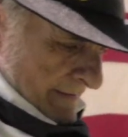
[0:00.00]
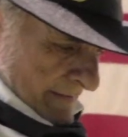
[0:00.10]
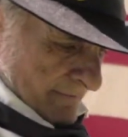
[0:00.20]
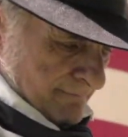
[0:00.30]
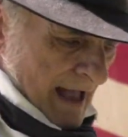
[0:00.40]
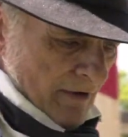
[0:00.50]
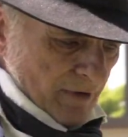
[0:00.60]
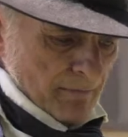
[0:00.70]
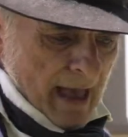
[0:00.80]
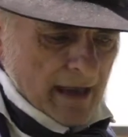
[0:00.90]
The flag
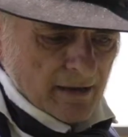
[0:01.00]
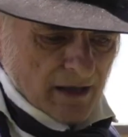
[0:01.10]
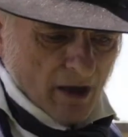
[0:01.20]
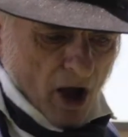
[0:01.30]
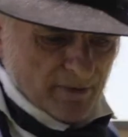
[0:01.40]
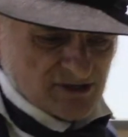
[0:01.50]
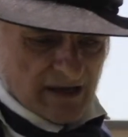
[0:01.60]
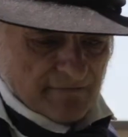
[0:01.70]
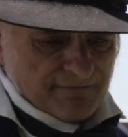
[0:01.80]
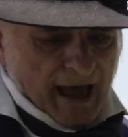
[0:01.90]
remained in the
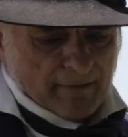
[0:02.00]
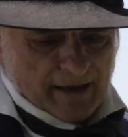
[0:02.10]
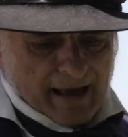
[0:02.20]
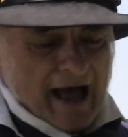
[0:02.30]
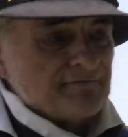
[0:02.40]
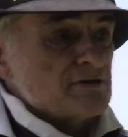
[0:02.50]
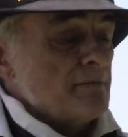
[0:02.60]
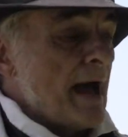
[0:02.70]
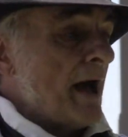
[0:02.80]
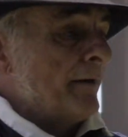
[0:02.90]
Armistead family after the
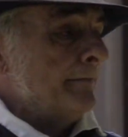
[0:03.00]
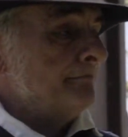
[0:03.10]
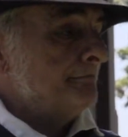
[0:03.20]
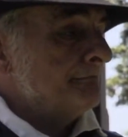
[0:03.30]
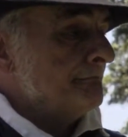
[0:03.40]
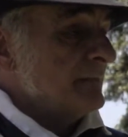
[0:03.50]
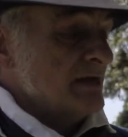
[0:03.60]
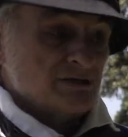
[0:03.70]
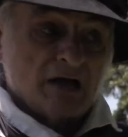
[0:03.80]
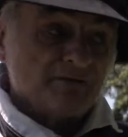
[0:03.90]
battle.
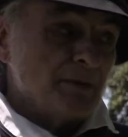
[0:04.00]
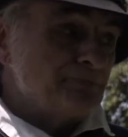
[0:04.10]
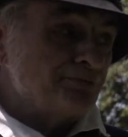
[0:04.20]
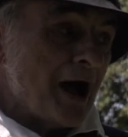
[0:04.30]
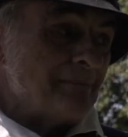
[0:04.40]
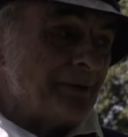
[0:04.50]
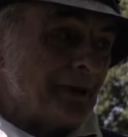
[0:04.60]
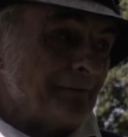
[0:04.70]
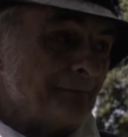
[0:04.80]
It's government property.